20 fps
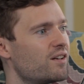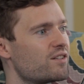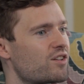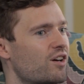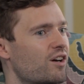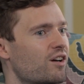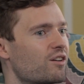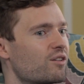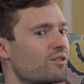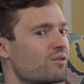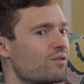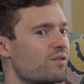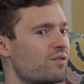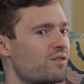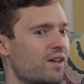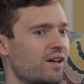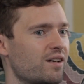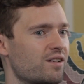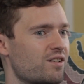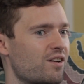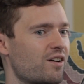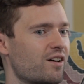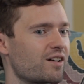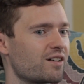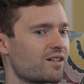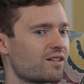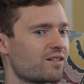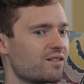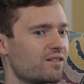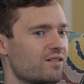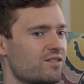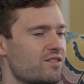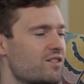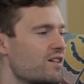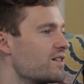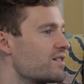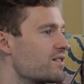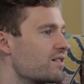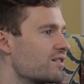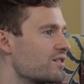So things like
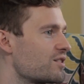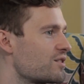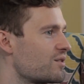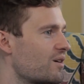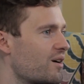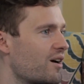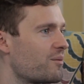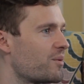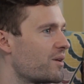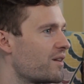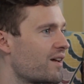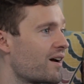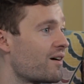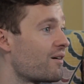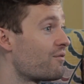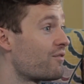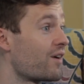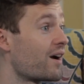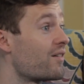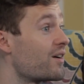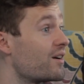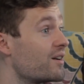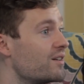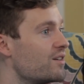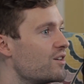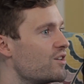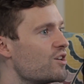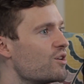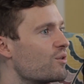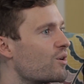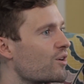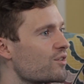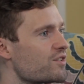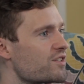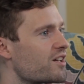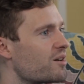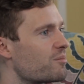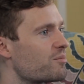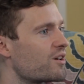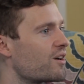seasons, I mean, they're a very new
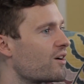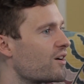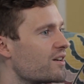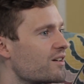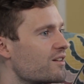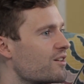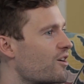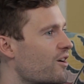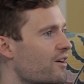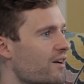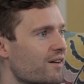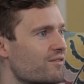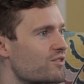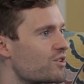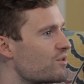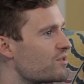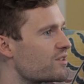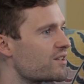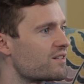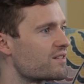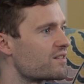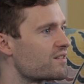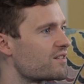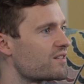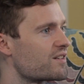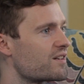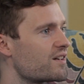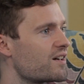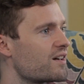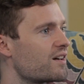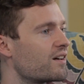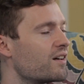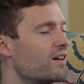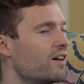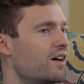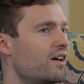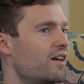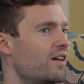concept, the idea that you only have 2 seasons in a year,